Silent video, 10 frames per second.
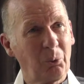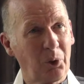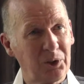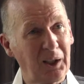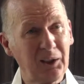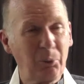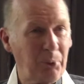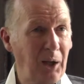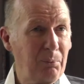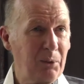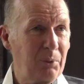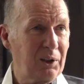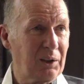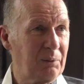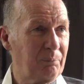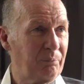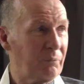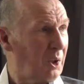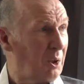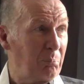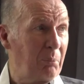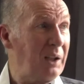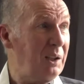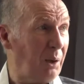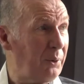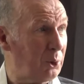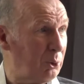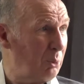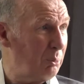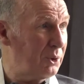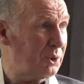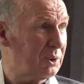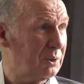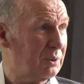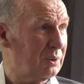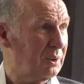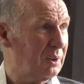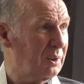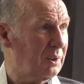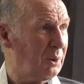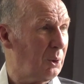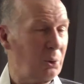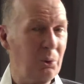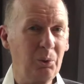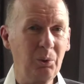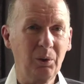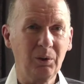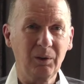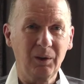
we're taking the primary meaning many other groups who